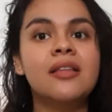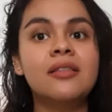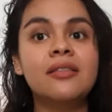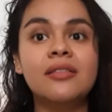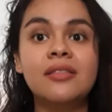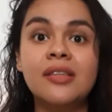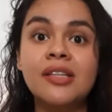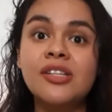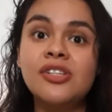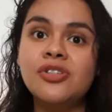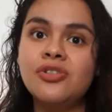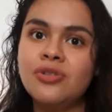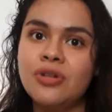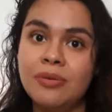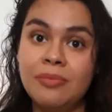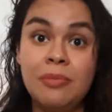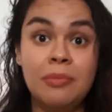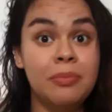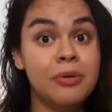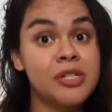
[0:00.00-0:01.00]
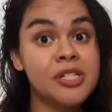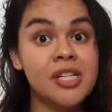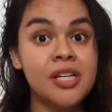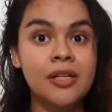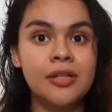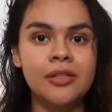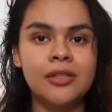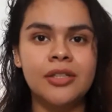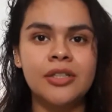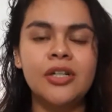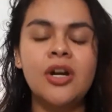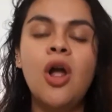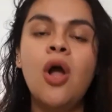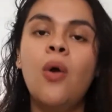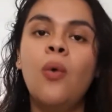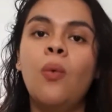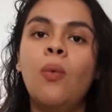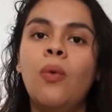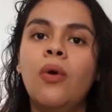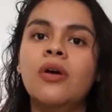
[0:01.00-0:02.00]
This dream in particular
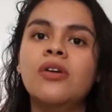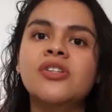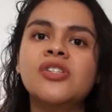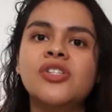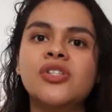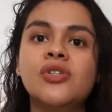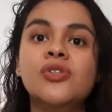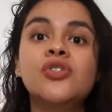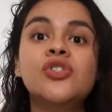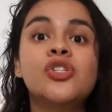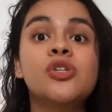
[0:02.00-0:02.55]
warns you